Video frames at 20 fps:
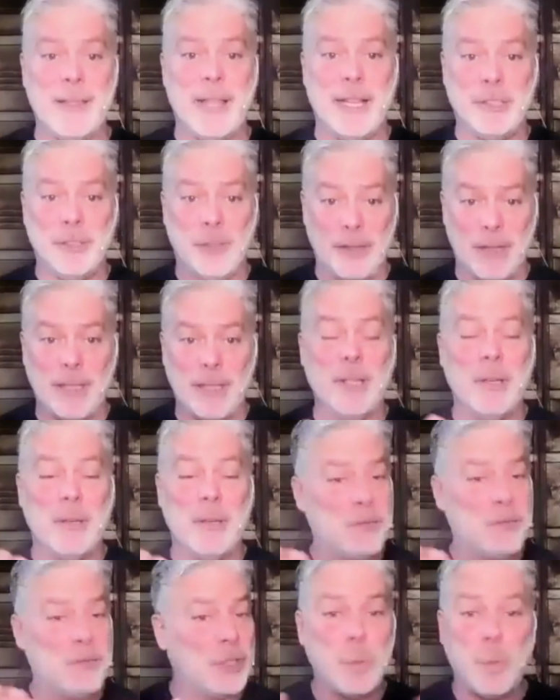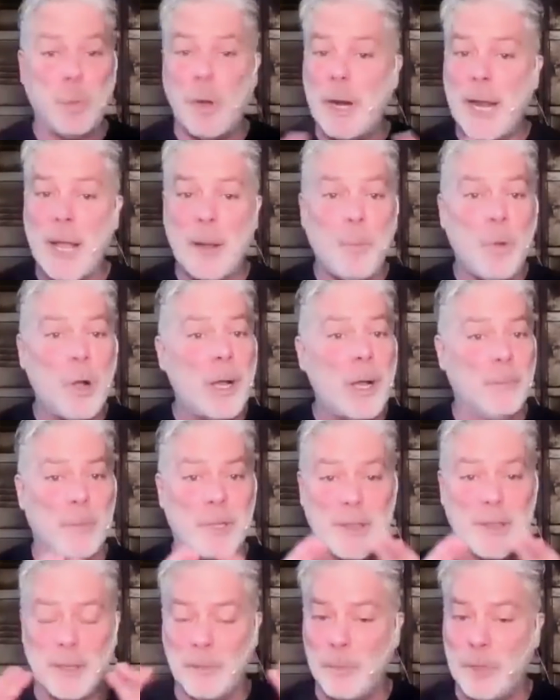they you know just one on one
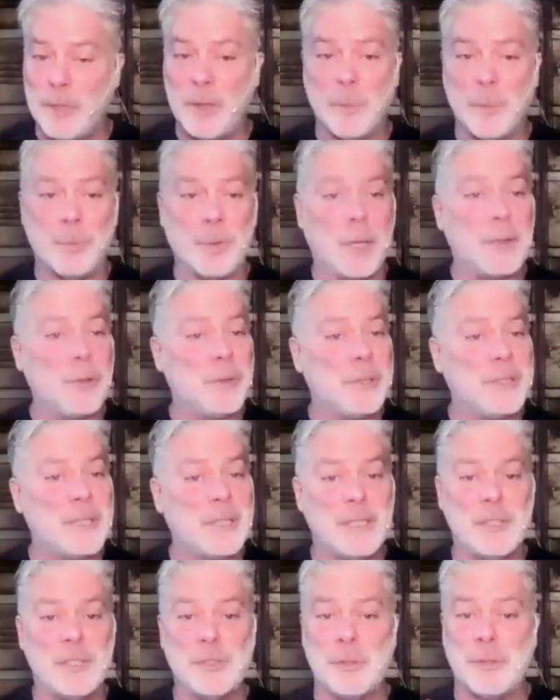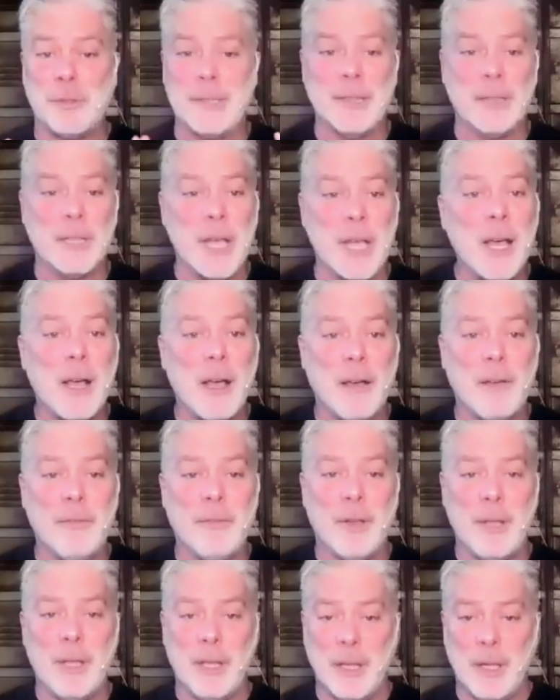with a with a brother or sister in love
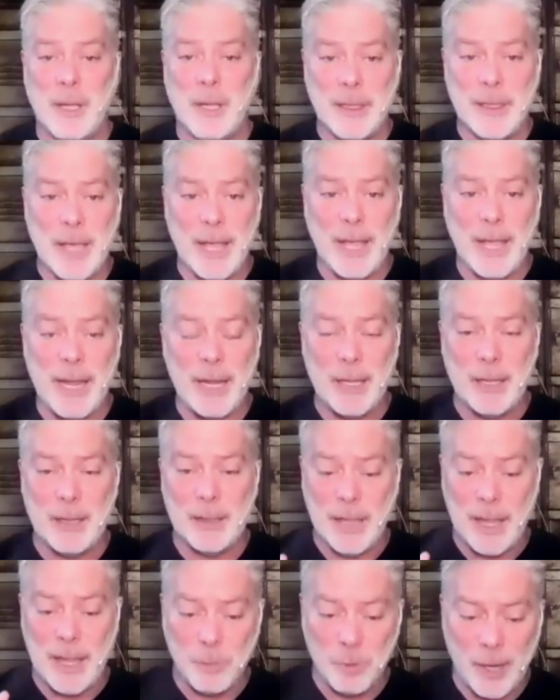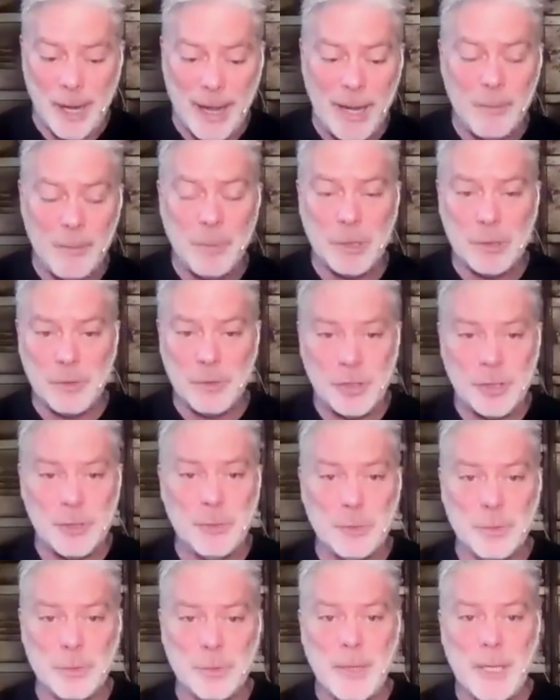they they were able
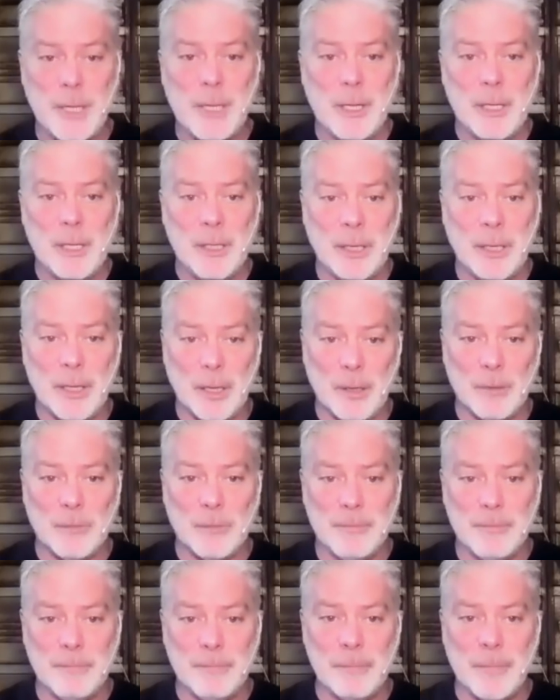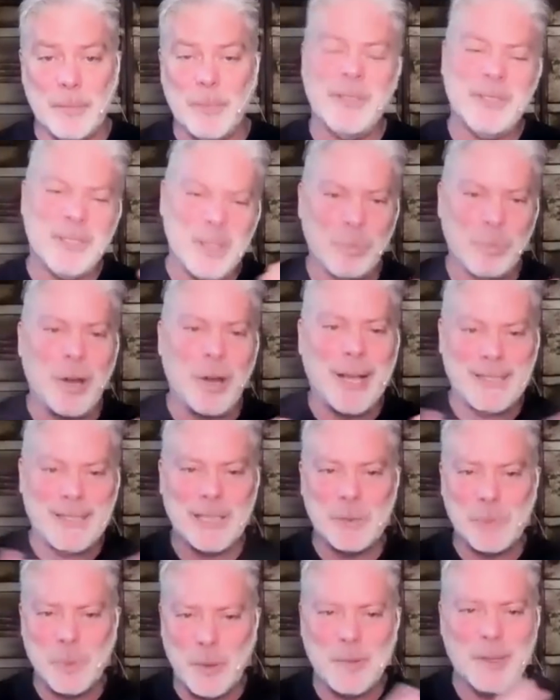to you know was a
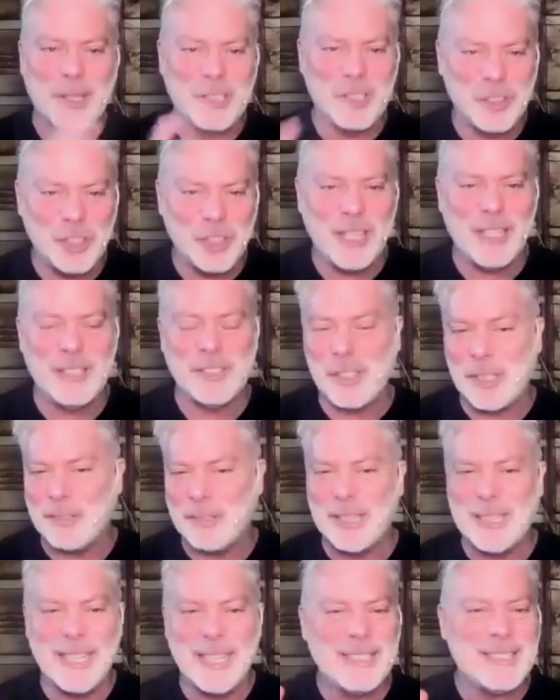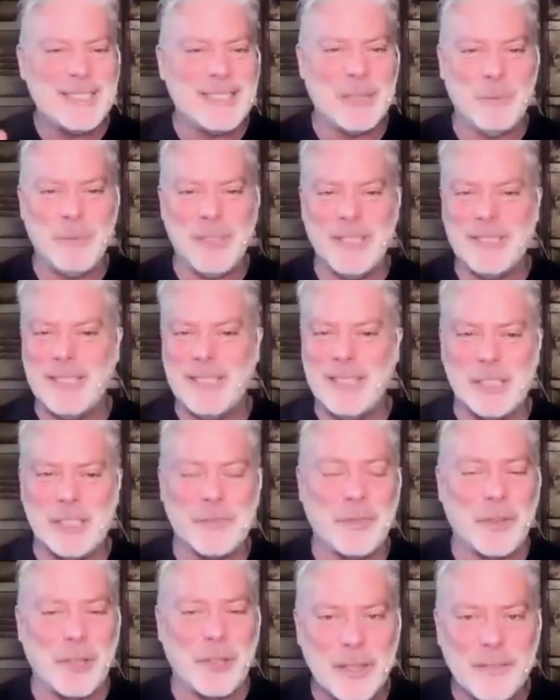process where we exchanged our list and we did this
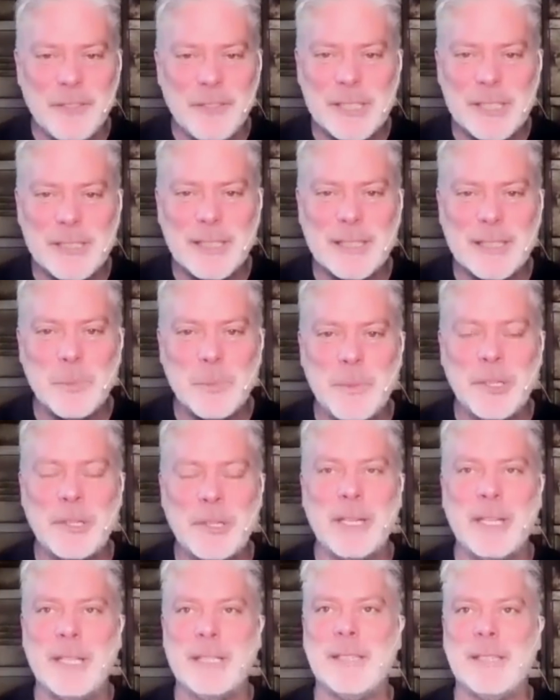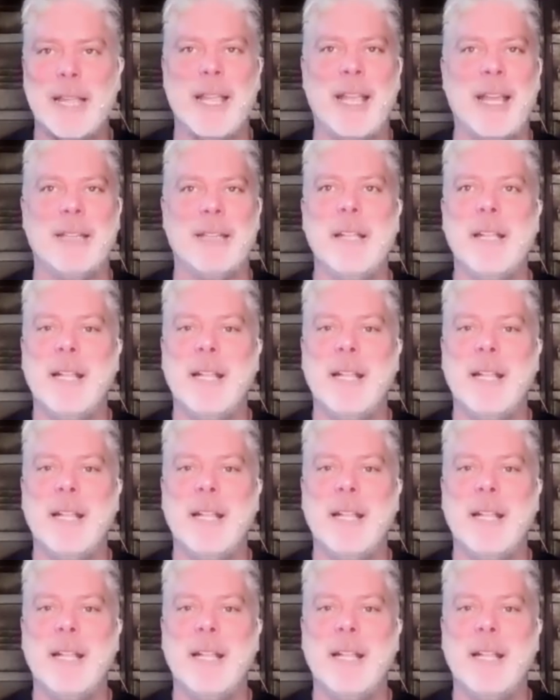forgiveness experience and